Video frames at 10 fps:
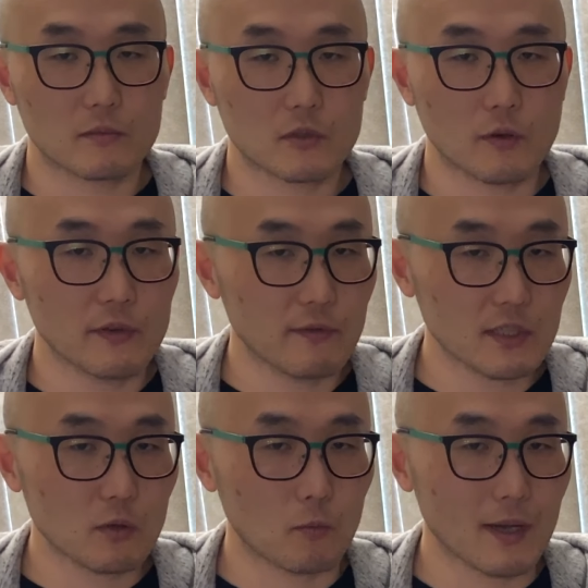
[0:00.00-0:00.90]
So if you
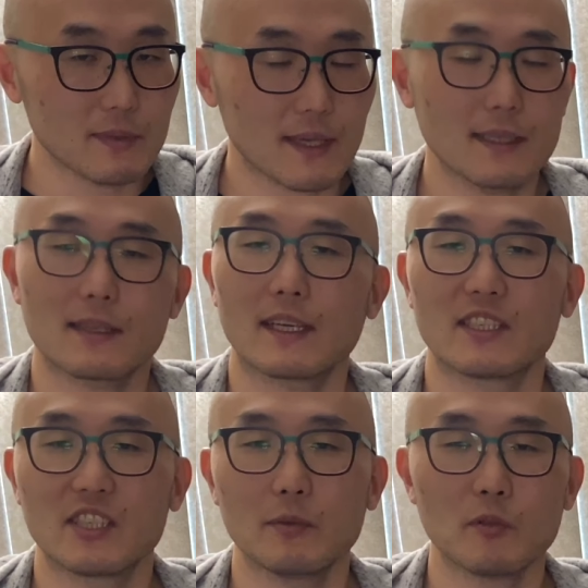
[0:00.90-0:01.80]
visit websites like
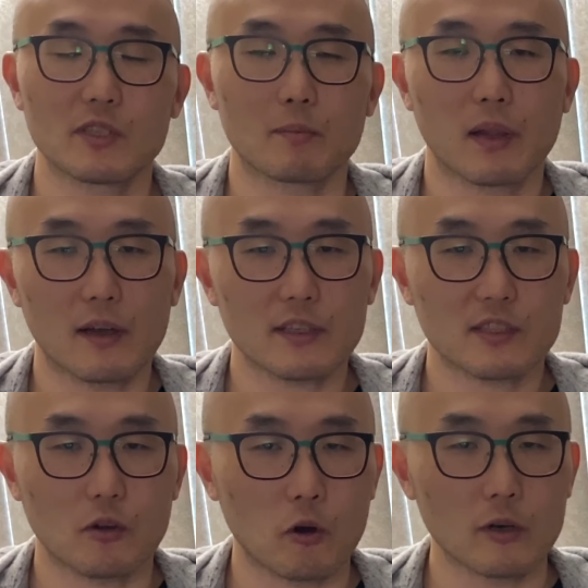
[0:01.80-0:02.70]
Sheet Music Plus
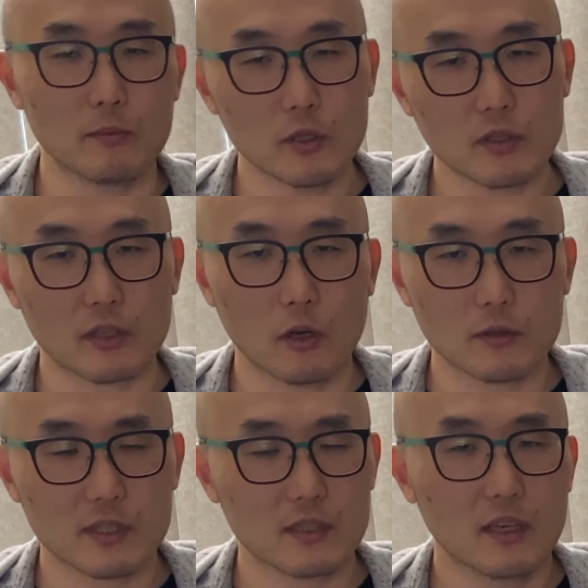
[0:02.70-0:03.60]
or Music
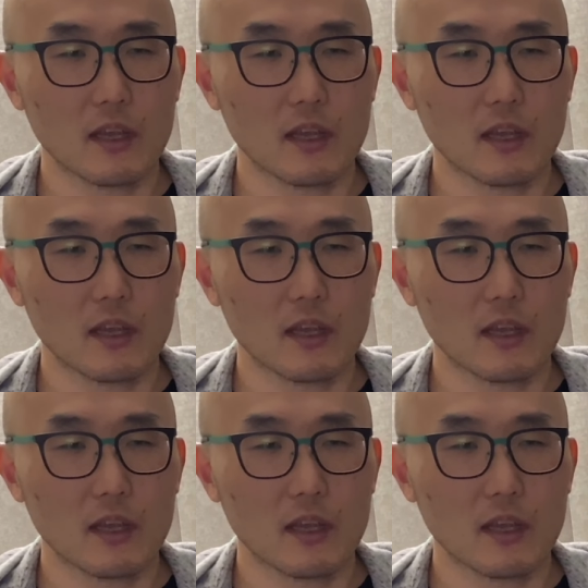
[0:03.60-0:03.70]
Notes,